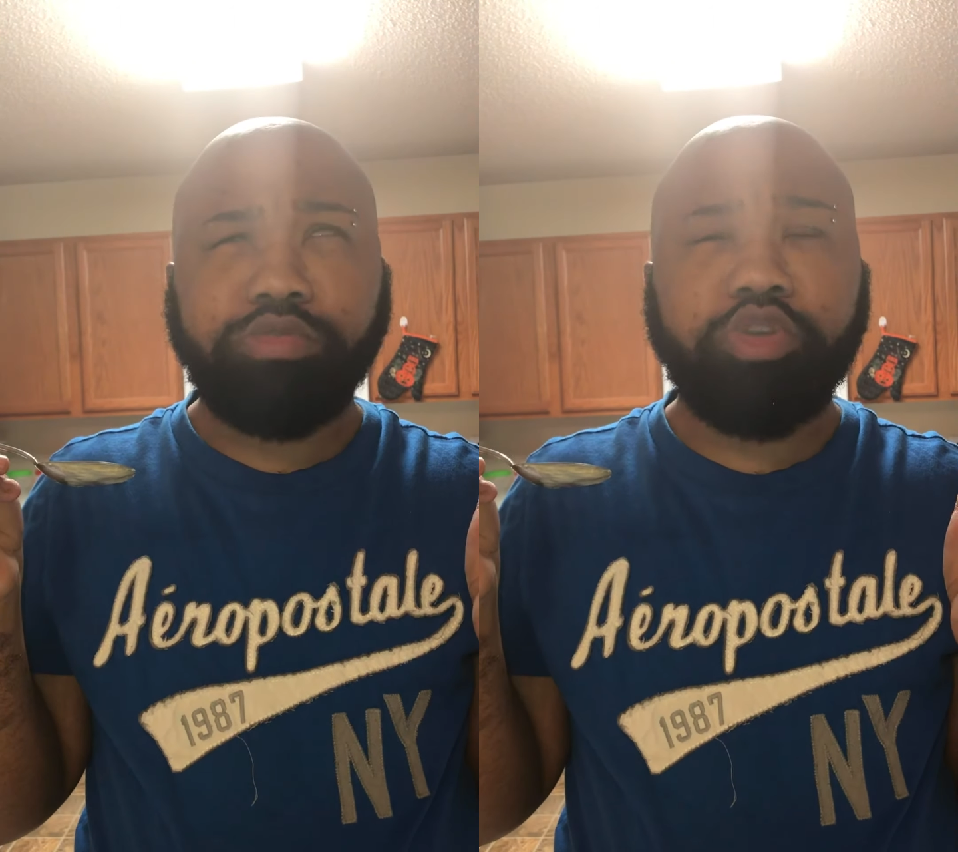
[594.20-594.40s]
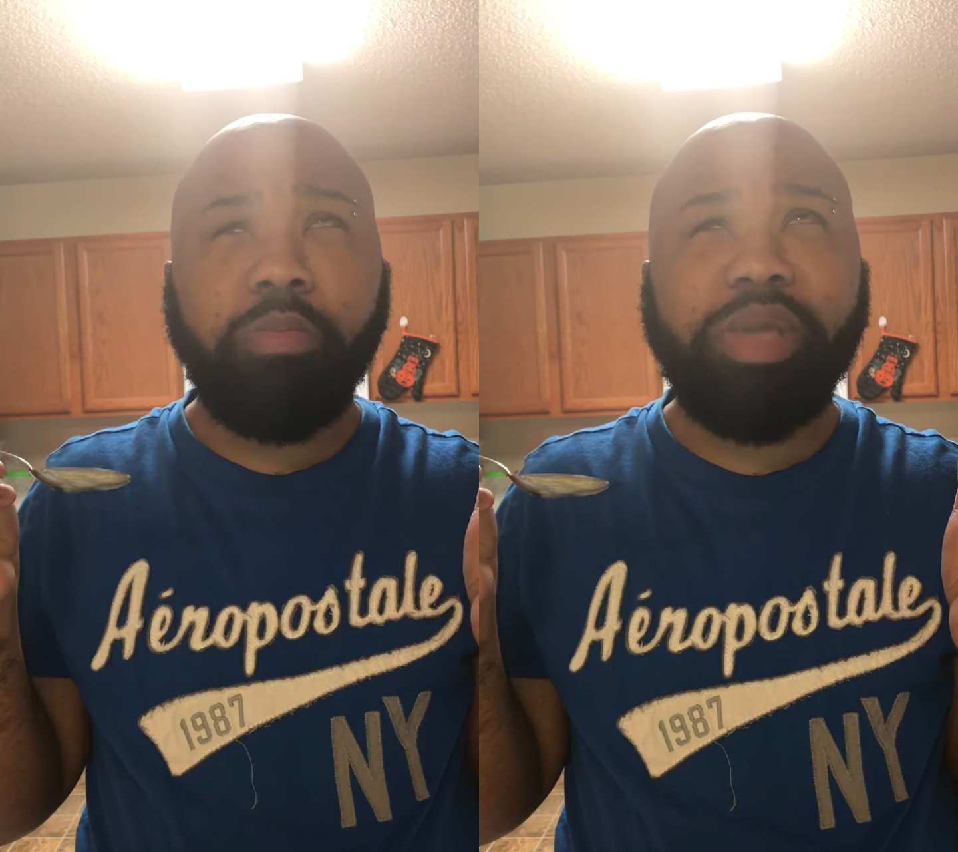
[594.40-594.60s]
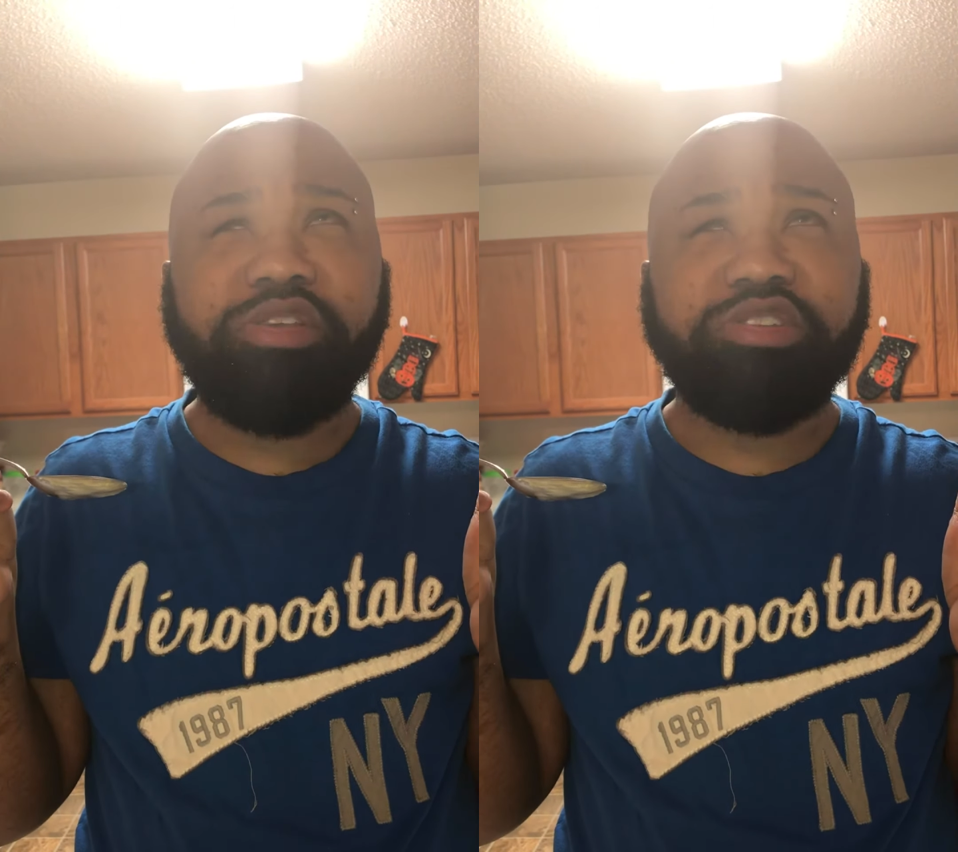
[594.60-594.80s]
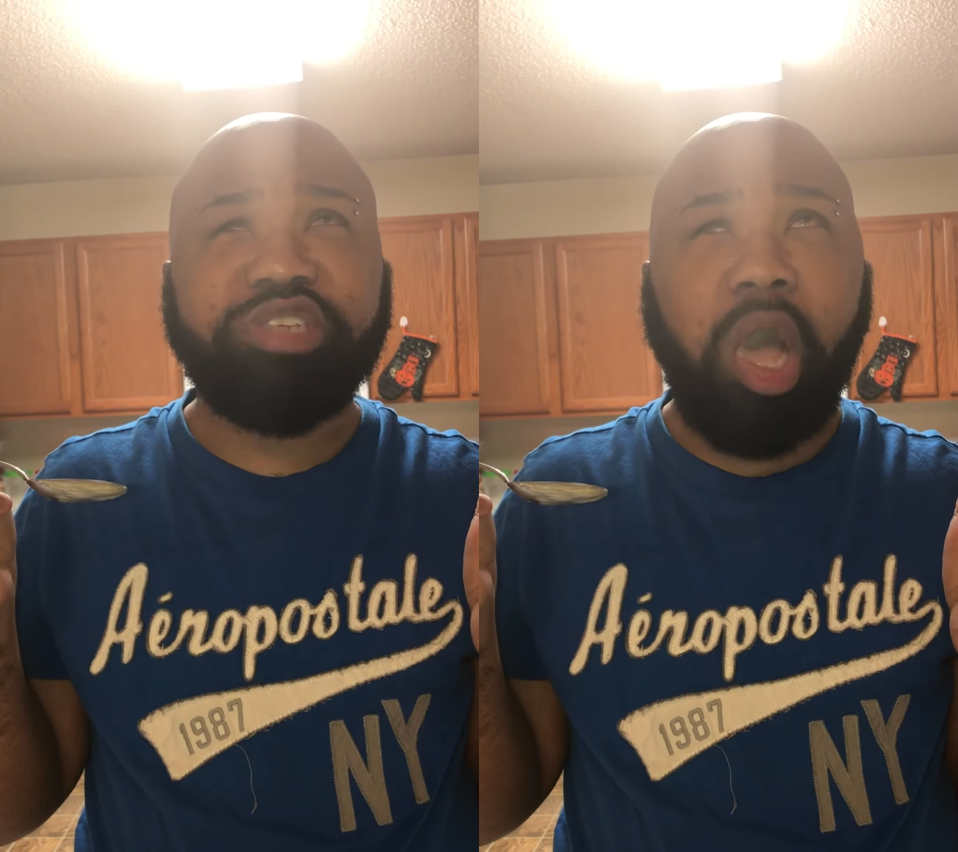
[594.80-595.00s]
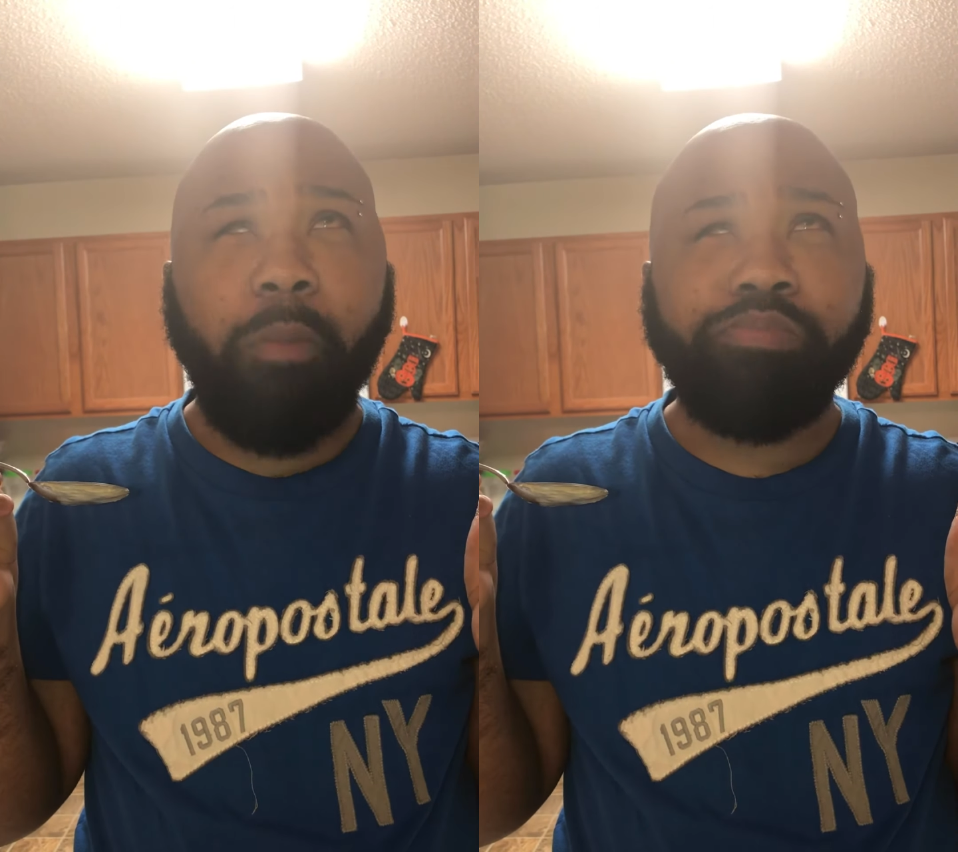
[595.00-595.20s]
Go make you
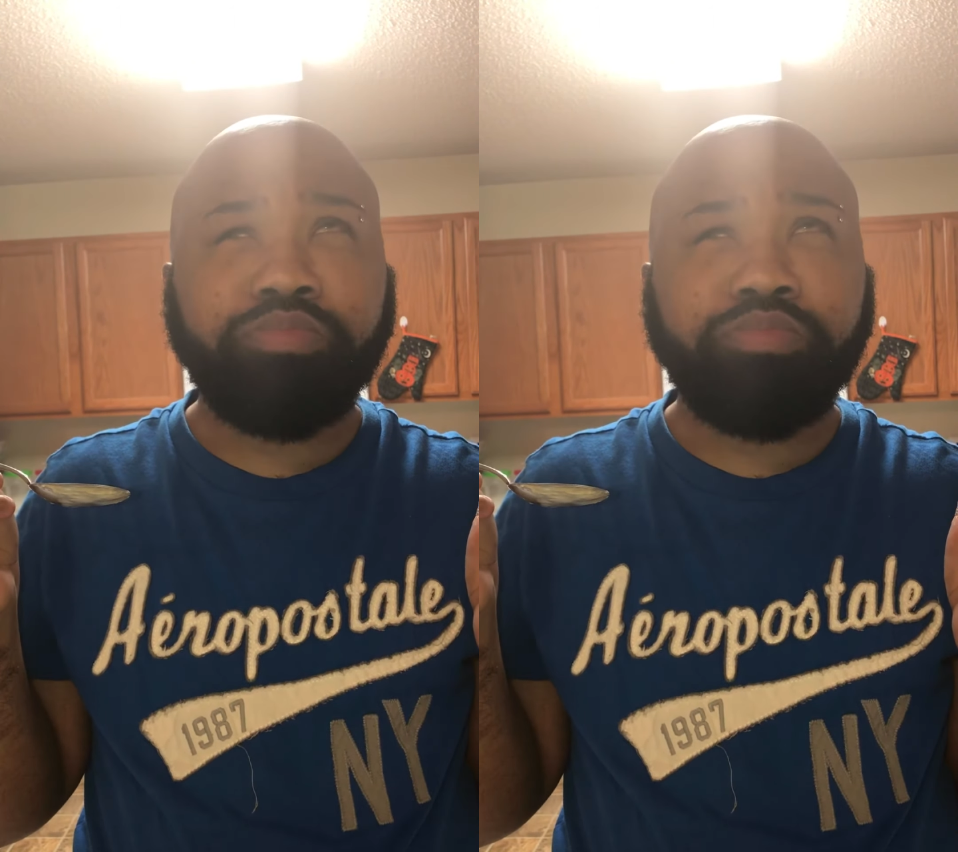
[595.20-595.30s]
some.